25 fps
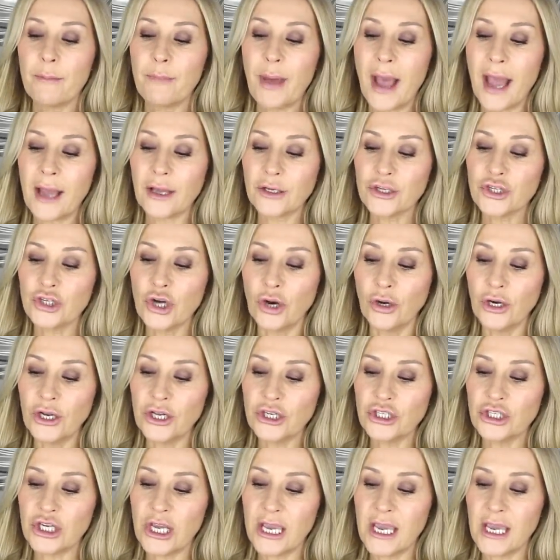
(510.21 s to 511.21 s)

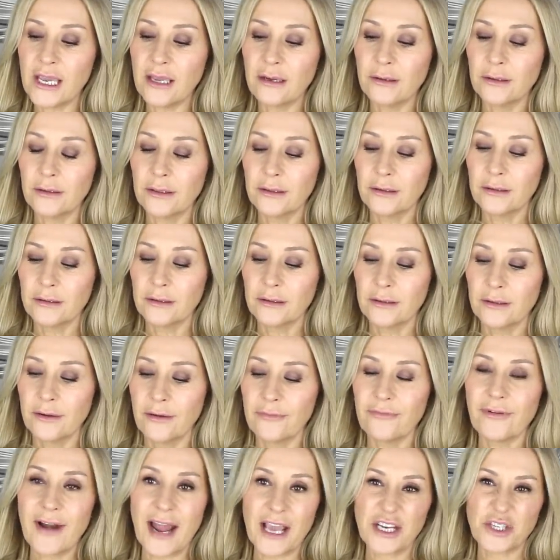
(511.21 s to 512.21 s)
Patchology
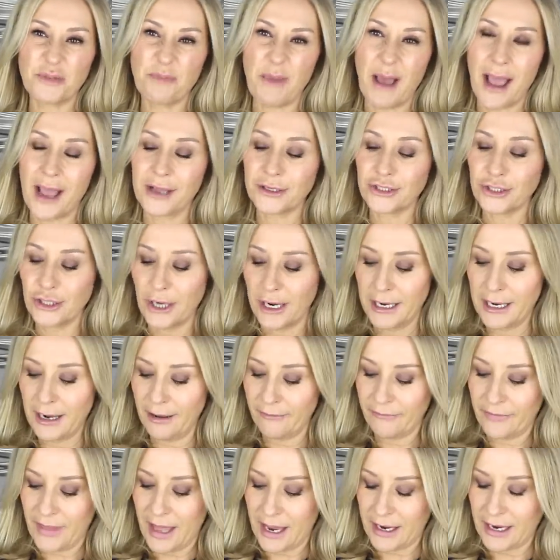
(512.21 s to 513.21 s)
Flash Patch, I
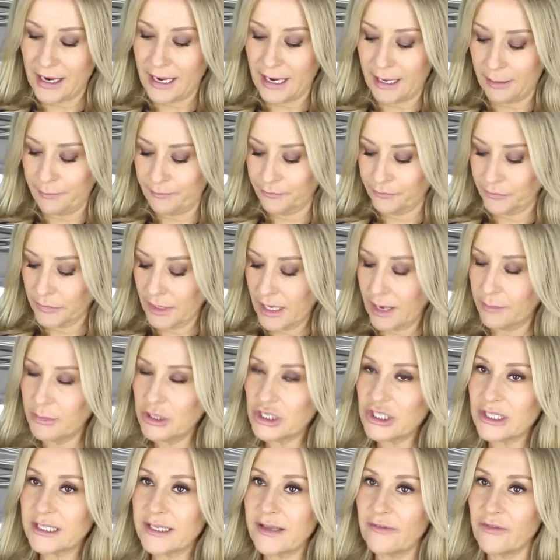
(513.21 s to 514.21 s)
love that name. Let
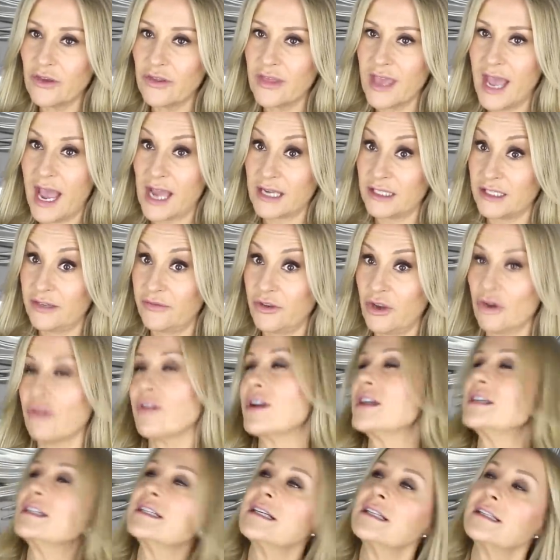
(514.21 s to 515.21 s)
me just give you the active
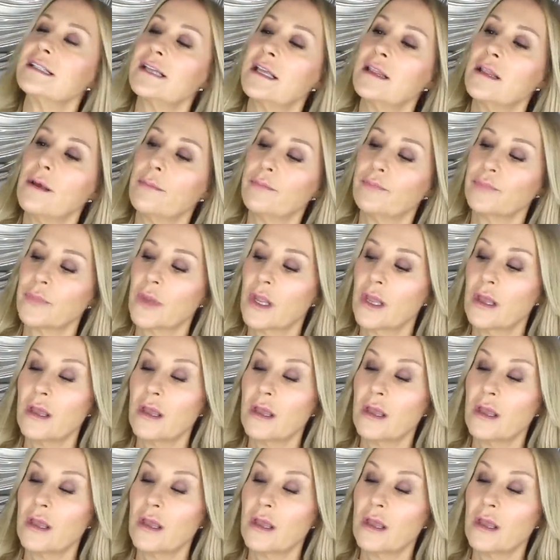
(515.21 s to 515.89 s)
ingredients in them.